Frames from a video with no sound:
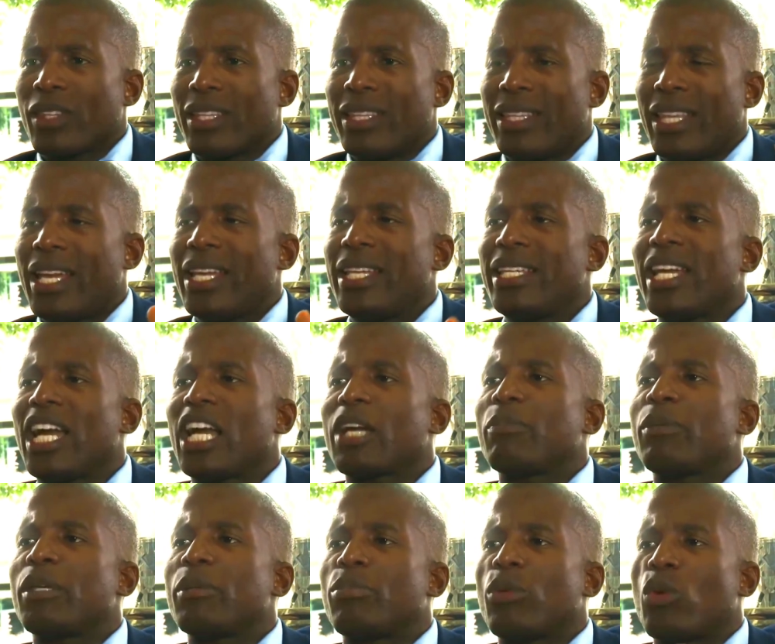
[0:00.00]
then young
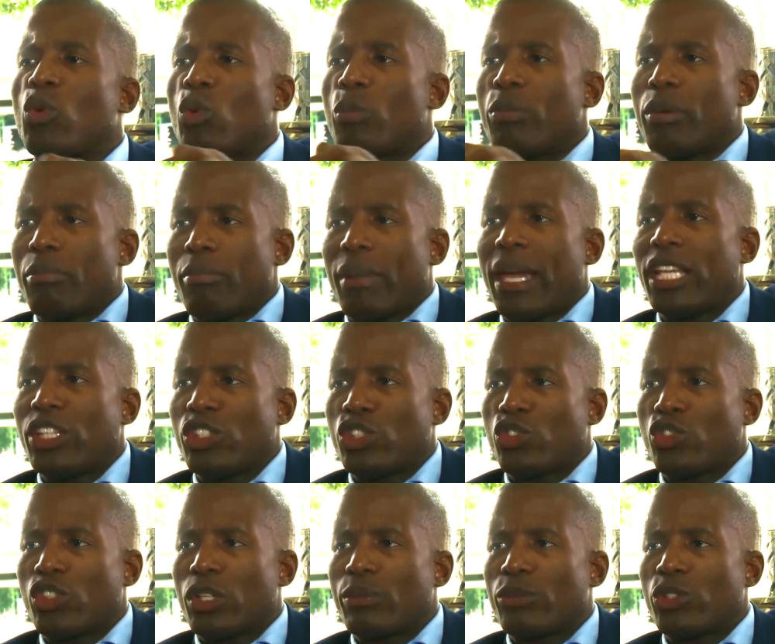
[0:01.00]
people will be
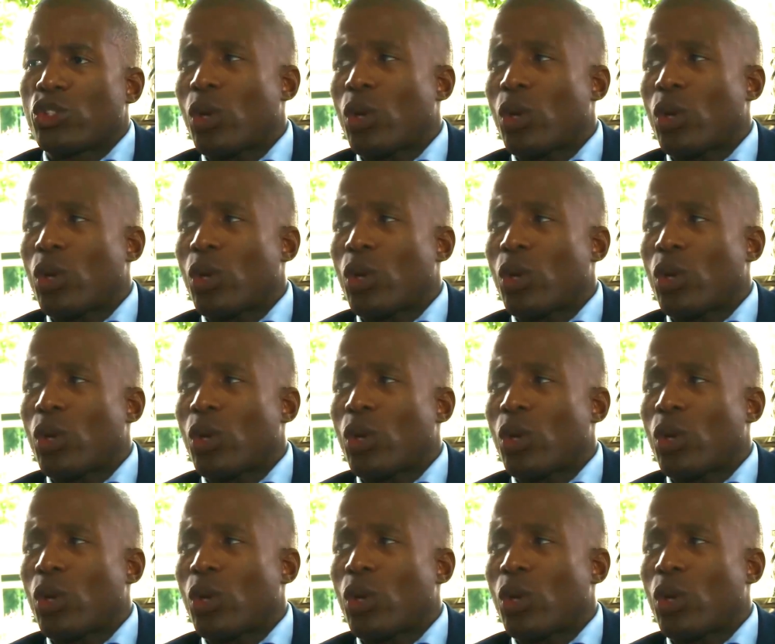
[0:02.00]
mainstreamed.